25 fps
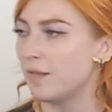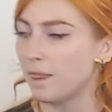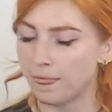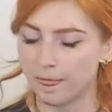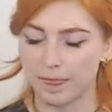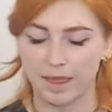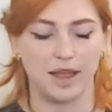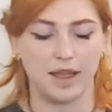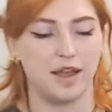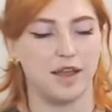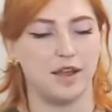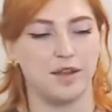
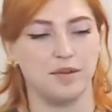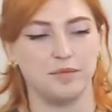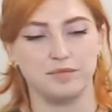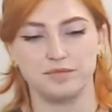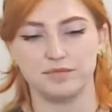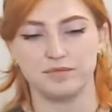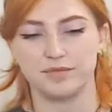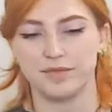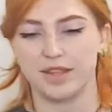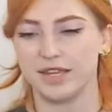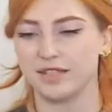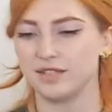
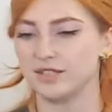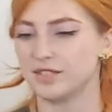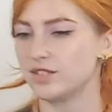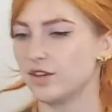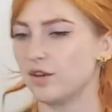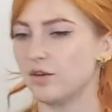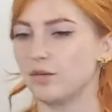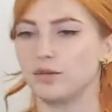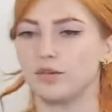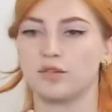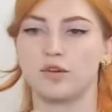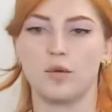And
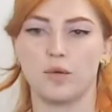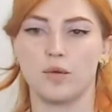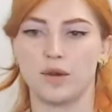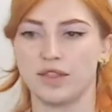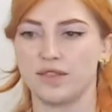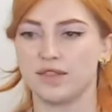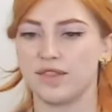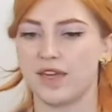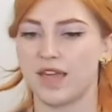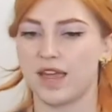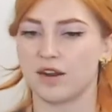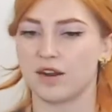so
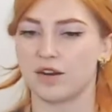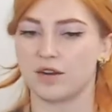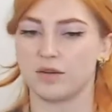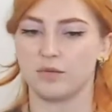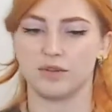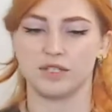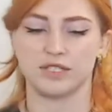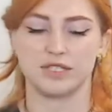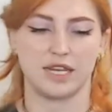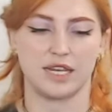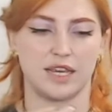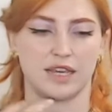going there, it
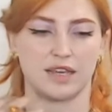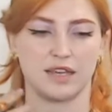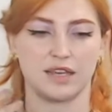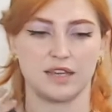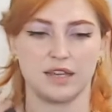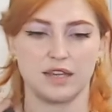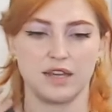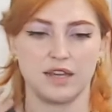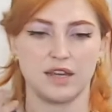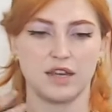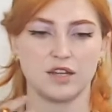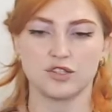was
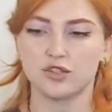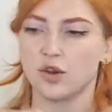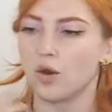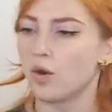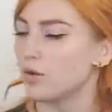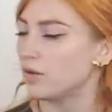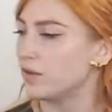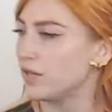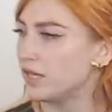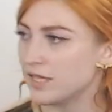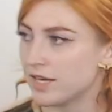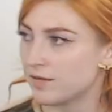
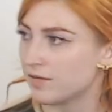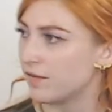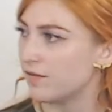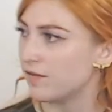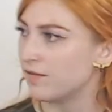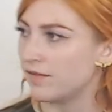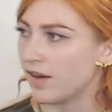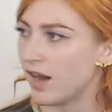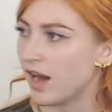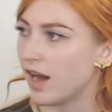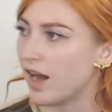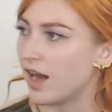totally
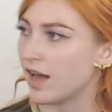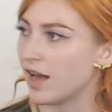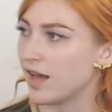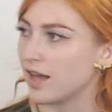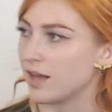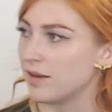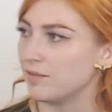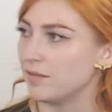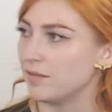different vibe.